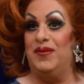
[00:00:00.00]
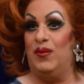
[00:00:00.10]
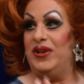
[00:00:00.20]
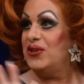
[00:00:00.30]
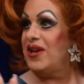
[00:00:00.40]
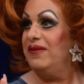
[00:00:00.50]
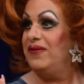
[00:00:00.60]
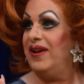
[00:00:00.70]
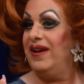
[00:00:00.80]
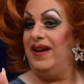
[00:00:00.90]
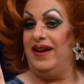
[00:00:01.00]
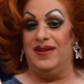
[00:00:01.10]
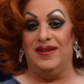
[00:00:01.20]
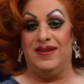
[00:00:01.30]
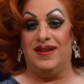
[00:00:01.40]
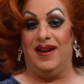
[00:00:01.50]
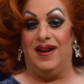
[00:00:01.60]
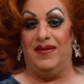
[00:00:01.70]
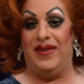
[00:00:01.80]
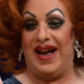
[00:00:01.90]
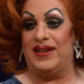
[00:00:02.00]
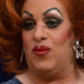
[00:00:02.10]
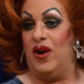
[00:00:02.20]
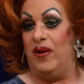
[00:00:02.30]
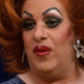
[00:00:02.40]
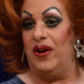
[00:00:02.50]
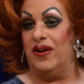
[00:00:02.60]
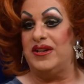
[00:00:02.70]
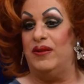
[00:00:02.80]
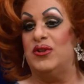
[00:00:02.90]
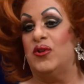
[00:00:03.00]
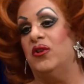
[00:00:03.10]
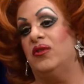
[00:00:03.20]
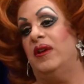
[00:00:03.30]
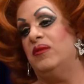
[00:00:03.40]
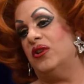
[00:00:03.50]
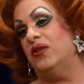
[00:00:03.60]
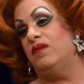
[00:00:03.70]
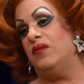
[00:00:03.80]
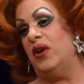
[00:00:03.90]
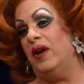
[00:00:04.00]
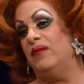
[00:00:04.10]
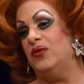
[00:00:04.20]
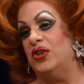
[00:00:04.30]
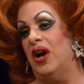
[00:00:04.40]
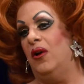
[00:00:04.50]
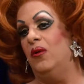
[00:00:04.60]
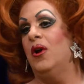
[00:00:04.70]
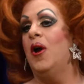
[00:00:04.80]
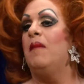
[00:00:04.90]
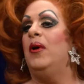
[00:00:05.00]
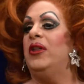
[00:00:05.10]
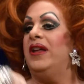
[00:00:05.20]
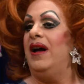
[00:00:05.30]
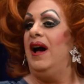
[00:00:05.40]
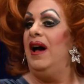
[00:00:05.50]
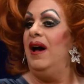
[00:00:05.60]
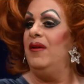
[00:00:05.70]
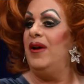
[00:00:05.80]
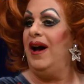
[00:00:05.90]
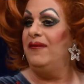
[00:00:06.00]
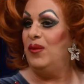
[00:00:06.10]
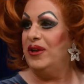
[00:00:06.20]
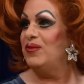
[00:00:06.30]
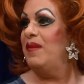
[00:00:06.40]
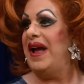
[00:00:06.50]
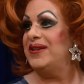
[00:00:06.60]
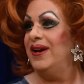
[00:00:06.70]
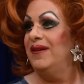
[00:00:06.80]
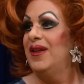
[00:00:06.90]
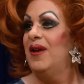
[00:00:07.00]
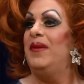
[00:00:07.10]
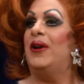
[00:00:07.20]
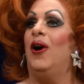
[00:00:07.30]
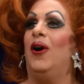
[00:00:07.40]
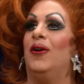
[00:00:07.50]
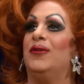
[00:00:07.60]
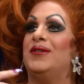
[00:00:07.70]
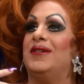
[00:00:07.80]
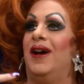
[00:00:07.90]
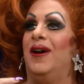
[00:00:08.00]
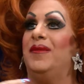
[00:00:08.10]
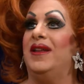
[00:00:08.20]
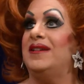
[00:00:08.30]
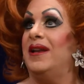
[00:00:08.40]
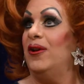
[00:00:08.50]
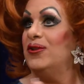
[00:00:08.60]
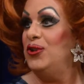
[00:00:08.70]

We just go for it, and that's why it worked. And it was a good show, but the other ones were better because they suddenly got a